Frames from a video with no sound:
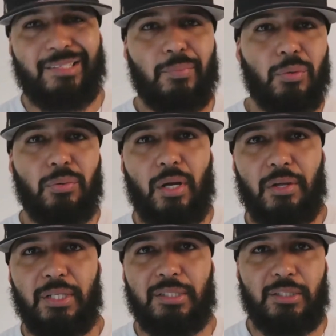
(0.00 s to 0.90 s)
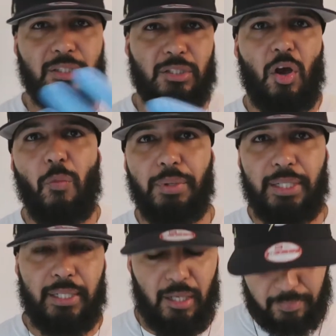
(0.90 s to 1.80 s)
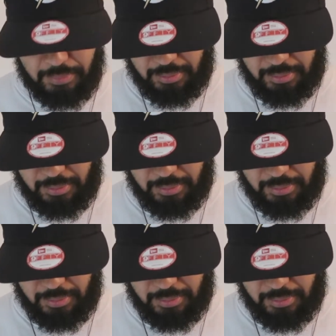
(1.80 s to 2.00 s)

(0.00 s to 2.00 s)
as I'm doing all this and just opening it up,